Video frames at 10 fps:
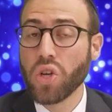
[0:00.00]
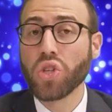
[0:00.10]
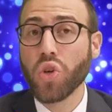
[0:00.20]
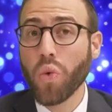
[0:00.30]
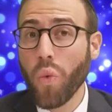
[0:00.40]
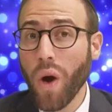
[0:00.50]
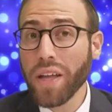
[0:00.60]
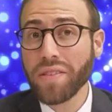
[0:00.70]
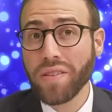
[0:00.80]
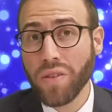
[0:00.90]
So
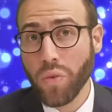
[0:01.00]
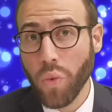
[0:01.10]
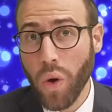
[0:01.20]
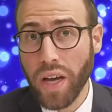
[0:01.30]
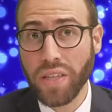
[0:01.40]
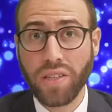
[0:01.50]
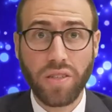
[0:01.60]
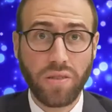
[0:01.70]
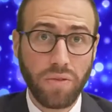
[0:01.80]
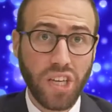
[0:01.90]
what
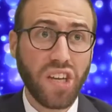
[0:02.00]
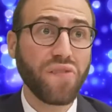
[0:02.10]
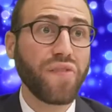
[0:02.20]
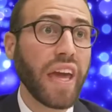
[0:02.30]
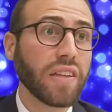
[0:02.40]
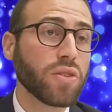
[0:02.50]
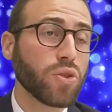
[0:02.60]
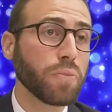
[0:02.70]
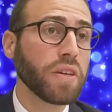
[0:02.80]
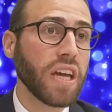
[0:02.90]
was conveyed
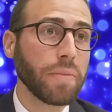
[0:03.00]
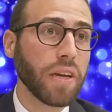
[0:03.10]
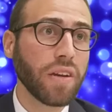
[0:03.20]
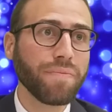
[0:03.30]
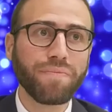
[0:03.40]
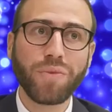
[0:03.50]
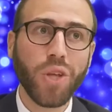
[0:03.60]
to Binyamin?